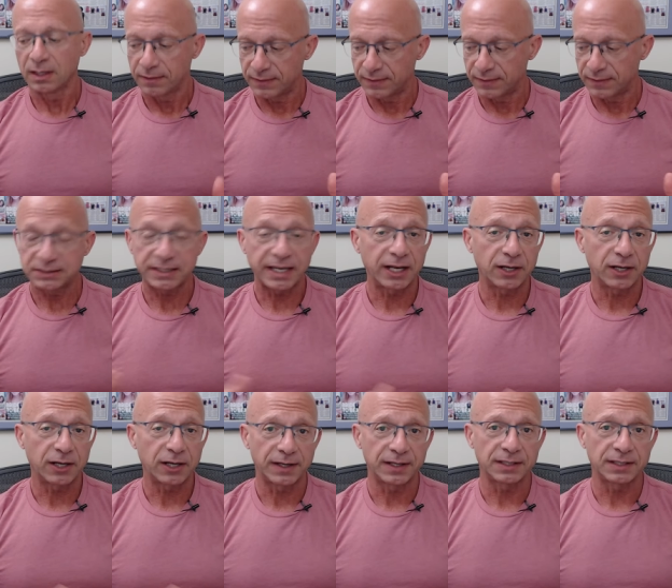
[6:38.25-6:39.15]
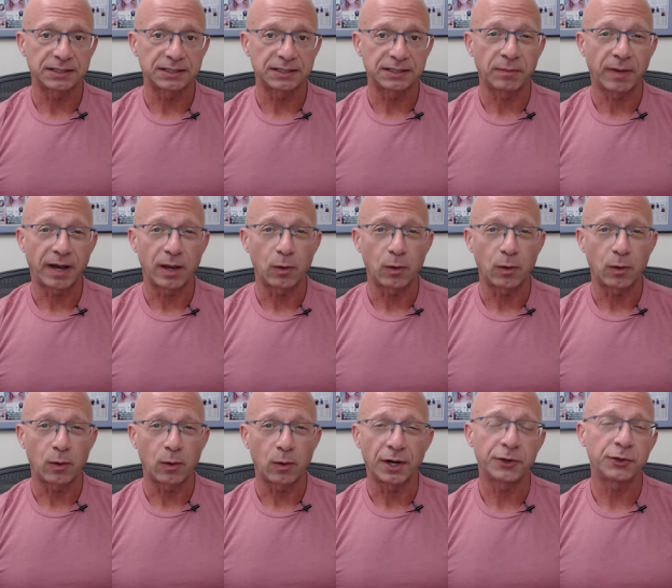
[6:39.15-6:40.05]
This state of fitness is my
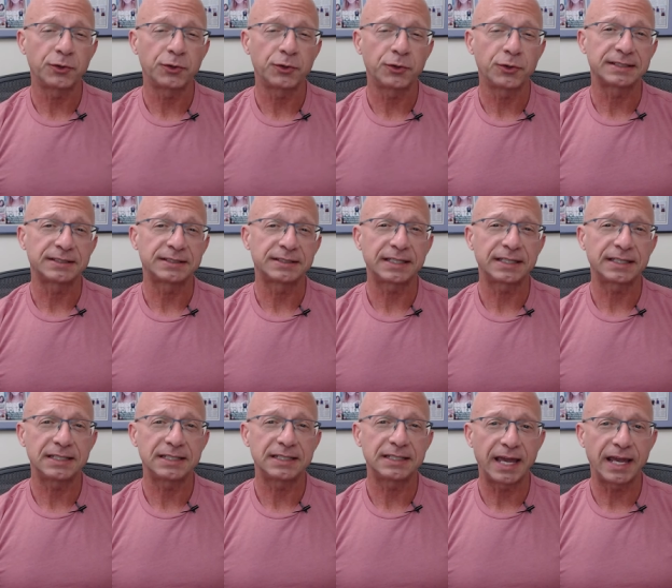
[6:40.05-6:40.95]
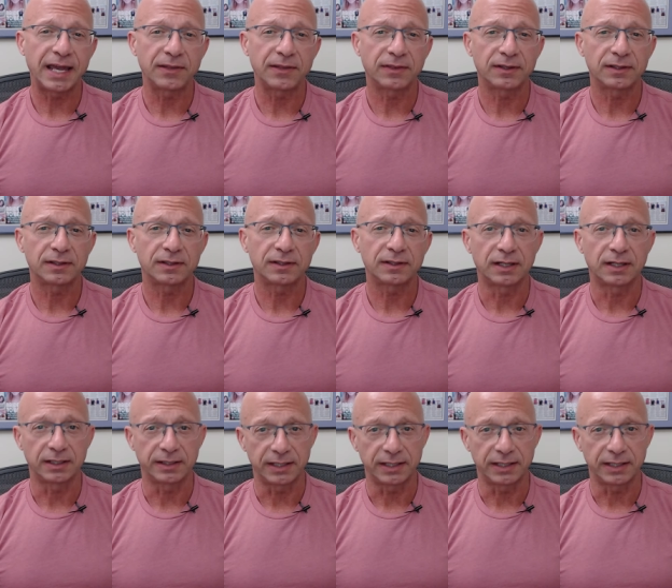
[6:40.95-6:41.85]
168th
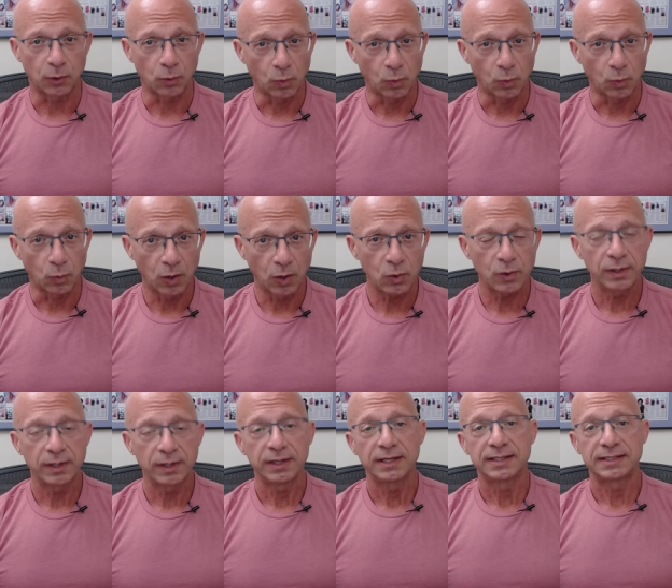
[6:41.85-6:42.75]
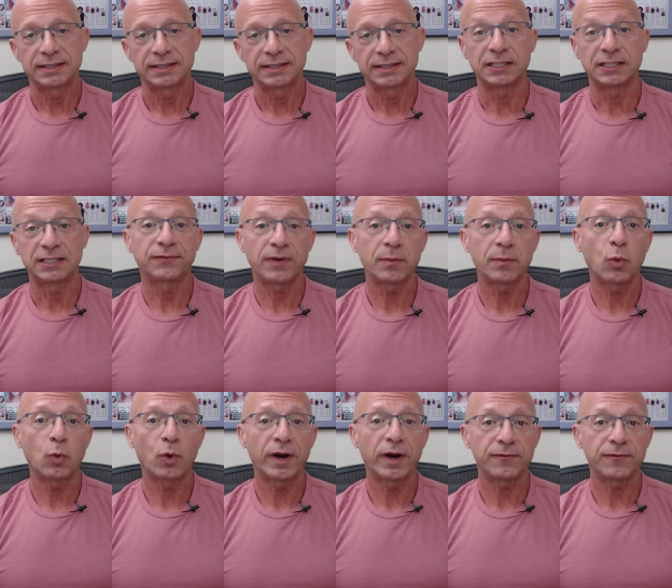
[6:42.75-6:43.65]
uh, in a row since
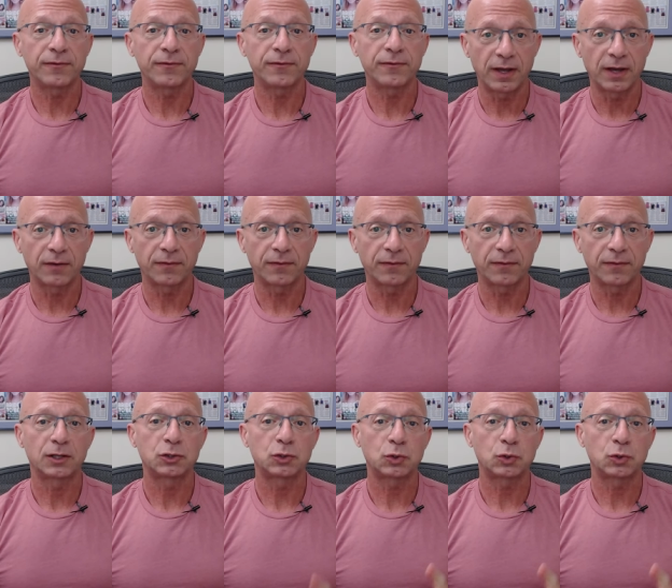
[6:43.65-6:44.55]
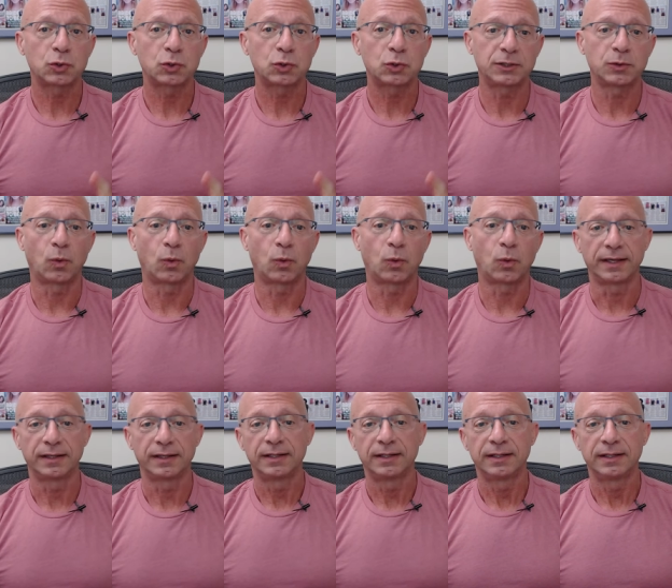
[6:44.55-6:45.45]
February 5th, 2020.